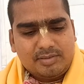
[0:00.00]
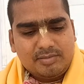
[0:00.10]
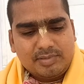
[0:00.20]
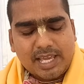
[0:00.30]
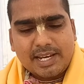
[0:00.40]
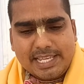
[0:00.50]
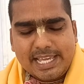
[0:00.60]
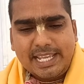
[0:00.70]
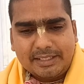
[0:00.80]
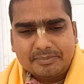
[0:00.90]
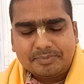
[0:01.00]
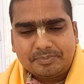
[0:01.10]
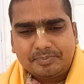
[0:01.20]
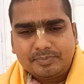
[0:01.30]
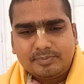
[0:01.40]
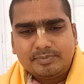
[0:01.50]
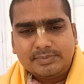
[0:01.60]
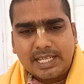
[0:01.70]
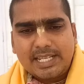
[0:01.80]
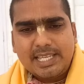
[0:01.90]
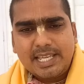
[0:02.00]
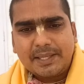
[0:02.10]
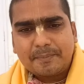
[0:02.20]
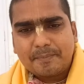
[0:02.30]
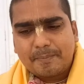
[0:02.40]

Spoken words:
they are hearing. They are hearing.